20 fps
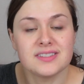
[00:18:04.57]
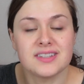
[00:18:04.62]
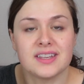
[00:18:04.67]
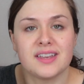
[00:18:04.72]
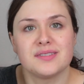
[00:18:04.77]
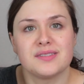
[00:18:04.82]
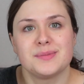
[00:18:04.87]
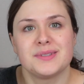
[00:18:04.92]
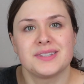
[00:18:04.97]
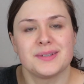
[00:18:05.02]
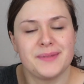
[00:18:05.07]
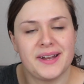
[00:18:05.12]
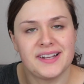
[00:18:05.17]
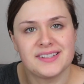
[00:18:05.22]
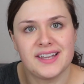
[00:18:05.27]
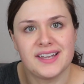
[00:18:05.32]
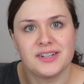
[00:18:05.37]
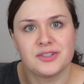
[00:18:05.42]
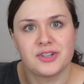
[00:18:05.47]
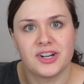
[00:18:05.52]
It gives me some nice
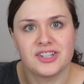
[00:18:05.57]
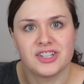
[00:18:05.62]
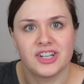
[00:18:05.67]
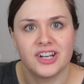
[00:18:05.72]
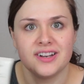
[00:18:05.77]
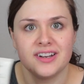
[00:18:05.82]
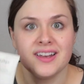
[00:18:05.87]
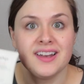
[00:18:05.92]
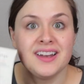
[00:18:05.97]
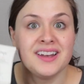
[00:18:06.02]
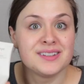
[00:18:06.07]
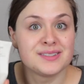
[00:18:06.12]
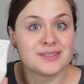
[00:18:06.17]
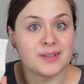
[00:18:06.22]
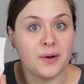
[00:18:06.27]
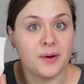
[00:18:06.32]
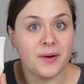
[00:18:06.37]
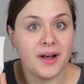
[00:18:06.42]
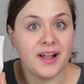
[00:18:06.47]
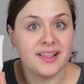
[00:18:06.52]
hydration.
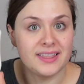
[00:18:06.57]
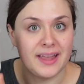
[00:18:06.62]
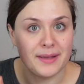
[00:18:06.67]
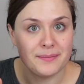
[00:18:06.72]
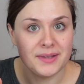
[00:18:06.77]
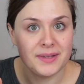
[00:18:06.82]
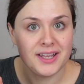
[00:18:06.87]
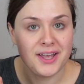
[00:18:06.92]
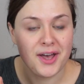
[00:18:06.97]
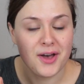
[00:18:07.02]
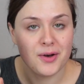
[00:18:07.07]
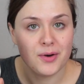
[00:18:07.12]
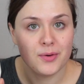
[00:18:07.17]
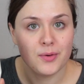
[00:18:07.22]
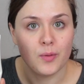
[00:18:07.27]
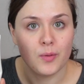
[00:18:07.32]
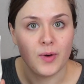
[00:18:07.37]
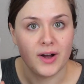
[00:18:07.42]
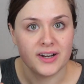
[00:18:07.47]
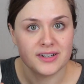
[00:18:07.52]
So let me go
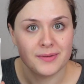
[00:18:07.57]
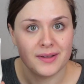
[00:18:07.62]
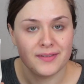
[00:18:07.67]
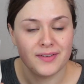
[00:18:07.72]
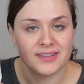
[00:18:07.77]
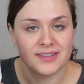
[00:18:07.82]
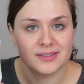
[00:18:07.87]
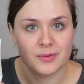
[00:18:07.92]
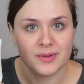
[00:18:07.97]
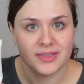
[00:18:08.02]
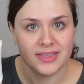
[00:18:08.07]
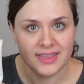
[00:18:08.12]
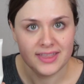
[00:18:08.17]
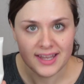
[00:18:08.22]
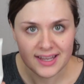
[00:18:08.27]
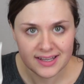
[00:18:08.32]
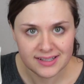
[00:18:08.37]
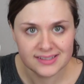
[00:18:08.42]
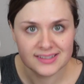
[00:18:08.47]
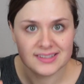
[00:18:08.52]
wash my face with
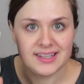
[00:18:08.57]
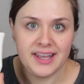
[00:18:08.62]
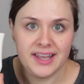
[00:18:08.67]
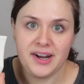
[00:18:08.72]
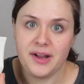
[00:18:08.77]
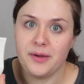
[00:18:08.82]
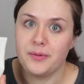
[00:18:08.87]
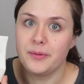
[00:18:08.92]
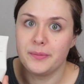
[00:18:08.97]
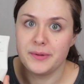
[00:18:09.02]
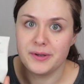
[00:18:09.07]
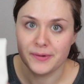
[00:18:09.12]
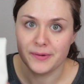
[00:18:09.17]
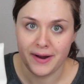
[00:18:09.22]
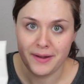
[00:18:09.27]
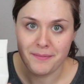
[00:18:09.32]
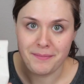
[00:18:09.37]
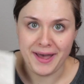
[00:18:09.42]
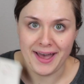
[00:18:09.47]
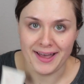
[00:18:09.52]
this and I will be
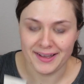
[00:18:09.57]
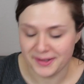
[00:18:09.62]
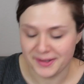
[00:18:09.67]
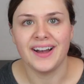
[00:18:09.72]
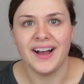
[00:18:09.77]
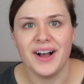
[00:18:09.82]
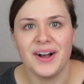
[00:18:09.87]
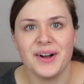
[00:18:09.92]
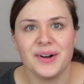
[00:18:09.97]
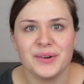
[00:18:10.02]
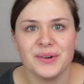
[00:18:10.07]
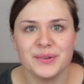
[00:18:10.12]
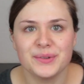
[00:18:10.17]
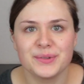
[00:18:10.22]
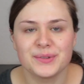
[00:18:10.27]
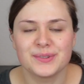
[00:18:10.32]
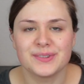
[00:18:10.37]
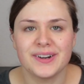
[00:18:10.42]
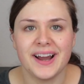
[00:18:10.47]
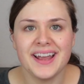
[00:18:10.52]
right back. All
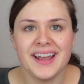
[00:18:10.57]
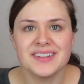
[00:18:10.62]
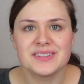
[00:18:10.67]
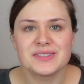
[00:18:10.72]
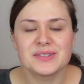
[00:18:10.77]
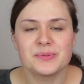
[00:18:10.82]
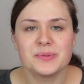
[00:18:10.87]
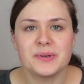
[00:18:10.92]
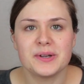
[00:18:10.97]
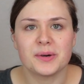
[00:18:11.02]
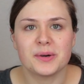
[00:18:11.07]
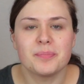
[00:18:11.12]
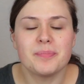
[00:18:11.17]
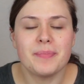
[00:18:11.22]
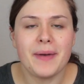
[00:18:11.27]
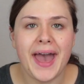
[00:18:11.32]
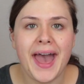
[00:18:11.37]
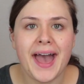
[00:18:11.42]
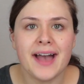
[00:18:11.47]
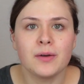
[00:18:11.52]
right, so we are
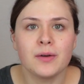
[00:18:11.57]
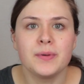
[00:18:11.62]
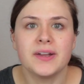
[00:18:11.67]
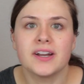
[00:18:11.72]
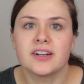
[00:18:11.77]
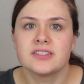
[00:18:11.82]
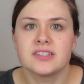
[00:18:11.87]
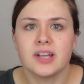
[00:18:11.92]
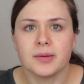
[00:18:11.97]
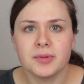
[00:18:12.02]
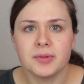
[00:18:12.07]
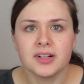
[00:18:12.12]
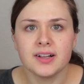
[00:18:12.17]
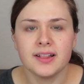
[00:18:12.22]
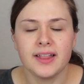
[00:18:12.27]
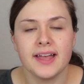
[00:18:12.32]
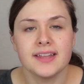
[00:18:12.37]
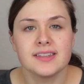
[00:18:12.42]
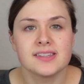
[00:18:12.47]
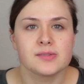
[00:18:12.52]
back. We are double
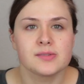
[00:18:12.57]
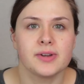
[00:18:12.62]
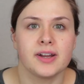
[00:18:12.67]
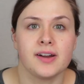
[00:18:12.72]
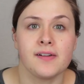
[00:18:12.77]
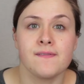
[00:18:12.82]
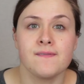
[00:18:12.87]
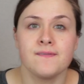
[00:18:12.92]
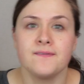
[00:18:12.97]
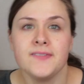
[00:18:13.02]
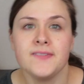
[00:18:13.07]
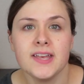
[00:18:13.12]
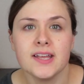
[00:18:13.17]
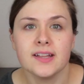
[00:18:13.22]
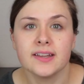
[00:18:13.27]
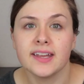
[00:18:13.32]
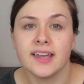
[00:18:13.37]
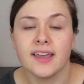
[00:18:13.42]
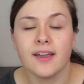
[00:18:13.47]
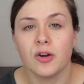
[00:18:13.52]
cleansed. We are
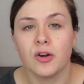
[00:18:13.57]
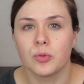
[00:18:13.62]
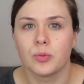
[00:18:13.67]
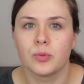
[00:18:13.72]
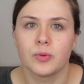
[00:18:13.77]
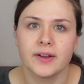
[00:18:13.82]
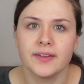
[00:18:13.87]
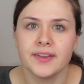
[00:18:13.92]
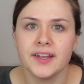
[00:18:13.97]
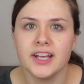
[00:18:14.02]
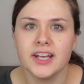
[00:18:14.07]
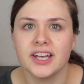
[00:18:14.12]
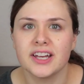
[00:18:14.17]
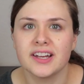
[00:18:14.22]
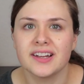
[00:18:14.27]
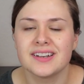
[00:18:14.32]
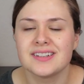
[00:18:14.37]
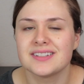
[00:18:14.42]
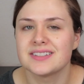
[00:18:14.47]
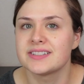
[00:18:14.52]
feeling really
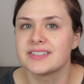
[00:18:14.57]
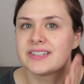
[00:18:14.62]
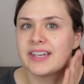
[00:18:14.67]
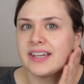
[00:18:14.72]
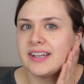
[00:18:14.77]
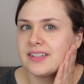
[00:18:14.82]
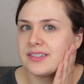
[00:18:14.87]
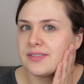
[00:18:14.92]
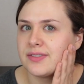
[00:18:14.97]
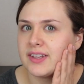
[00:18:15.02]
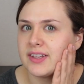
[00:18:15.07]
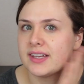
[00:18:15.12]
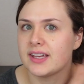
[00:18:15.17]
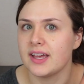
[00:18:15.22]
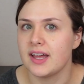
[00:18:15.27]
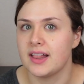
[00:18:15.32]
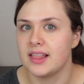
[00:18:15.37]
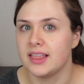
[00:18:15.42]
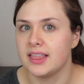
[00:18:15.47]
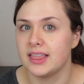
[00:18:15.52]
good. Skin is
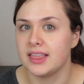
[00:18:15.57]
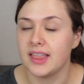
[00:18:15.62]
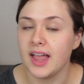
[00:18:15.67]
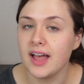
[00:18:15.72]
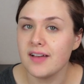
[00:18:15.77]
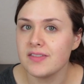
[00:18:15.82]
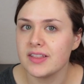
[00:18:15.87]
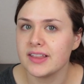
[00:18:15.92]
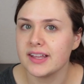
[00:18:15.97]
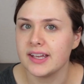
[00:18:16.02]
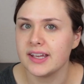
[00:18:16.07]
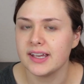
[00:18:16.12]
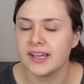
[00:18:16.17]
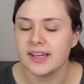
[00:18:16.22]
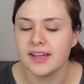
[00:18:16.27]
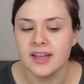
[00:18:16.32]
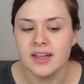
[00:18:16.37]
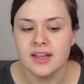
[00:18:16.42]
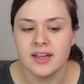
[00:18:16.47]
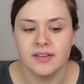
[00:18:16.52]
feeling
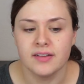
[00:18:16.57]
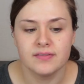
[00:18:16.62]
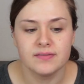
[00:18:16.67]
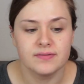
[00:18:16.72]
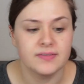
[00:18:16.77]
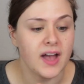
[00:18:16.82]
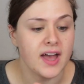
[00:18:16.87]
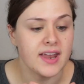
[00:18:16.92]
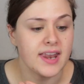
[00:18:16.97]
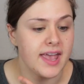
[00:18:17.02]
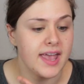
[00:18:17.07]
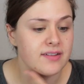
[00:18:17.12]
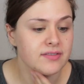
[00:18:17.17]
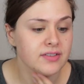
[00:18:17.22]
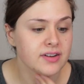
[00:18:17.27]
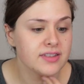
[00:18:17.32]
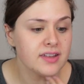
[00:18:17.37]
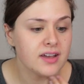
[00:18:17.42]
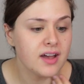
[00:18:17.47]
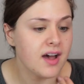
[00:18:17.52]
lovely. Got
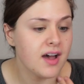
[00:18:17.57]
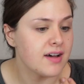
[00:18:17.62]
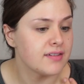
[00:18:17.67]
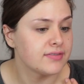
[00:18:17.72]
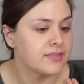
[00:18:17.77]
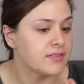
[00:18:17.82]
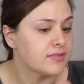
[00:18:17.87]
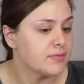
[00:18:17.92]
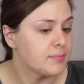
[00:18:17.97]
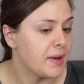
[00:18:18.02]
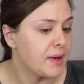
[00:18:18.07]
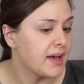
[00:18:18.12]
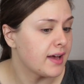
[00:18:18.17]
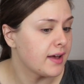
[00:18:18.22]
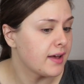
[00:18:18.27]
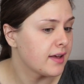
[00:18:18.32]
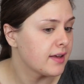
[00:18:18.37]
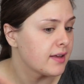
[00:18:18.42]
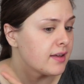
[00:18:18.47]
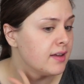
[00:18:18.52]
everything off of
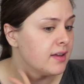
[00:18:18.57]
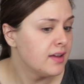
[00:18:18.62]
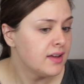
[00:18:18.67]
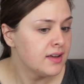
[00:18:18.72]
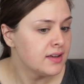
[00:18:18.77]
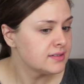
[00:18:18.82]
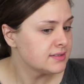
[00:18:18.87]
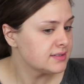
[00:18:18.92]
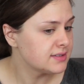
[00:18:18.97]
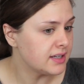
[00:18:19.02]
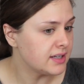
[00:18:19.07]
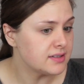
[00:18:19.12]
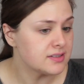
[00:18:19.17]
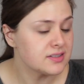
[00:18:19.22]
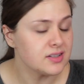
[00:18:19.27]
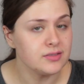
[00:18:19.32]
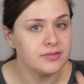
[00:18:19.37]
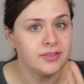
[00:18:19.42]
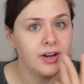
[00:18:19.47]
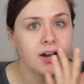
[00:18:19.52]
my skin
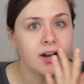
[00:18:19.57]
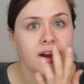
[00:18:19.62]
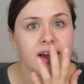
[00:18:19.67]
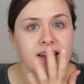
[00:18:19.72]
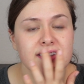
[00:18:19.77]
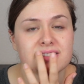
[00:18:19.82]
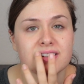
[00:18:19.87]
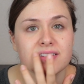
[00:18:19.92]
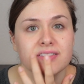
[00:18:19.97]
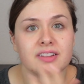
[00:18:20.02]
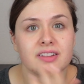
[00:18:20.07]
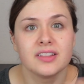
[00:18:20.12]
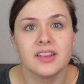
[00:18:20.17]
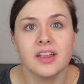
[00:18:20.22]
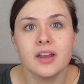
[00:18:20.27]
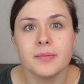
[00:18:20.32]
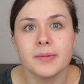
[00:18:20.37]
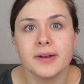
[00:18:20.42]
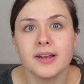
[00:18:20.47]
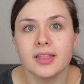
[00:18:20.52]
so far. I still have a
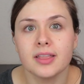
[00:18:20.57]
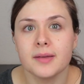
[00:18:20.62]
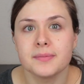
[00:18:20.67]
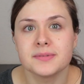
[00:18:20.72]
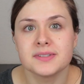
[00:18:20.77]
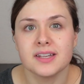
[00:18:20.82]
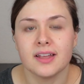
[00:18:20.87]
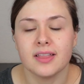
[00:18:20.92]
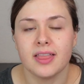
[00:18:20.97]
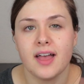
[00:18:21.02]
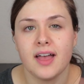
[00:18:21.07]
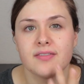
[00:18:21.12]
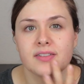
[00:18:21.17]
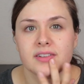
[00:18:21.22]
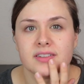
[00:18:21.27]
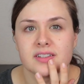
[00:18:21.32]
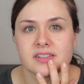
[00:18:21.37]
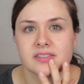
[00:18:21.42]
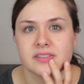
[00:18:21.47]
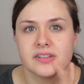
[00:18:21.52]
little bit of lipstick
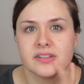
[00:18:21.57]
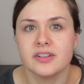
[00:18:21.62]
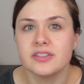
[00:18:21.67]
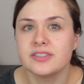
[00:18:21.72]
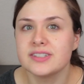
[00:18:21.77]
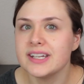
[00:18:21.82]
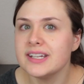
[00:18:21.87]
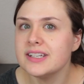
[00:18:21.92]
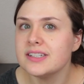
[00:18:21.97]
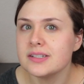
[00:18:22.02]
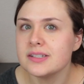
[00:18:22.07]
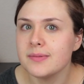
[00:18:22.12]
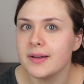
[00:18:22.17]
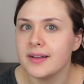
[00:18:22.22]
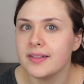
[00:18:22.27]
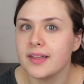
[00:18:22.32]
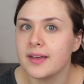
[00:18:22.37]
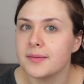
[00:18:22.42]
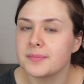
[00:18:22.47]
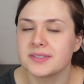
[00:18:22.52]
left. There's a little tint to
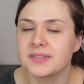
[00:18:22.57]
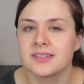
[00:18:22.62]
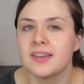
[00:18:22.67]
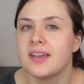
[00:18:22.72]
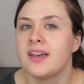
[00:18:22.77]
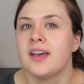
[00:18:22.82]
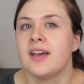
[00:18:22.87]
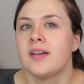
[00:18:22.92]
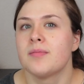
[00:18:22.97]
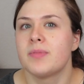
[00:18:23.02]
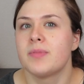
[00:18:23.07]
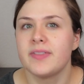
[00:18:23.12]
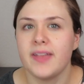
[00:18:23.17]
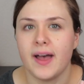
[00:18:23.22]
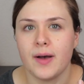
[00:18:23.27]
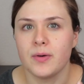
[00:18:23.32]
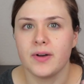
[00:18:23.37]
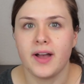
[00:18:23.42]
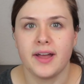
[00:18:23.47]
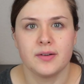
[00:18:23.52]
my lips, but
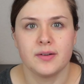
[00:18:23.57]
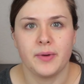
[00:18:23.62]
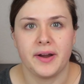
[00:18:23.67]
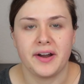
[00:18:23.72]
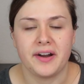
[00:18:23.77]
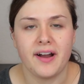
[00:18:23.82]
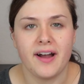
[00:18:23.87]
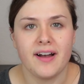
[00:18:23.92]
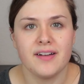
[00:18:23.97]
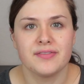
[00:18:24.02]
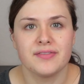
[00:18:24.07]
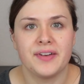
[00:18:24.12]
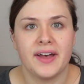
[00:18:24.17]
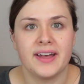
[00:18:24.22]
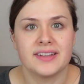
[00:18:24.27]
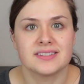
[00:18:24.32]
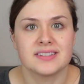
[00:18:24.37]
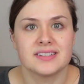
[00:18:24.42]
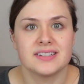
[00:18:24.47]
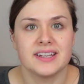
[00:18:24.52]
that will kind of wear off
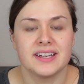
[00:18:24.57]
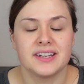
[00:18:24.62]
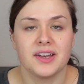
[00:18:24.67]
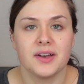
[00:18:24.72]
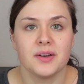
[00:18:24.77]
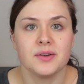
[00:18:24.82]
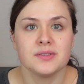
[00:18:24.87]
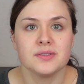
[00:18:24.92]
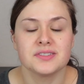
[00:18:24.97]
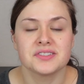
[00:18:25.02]
as the day goes.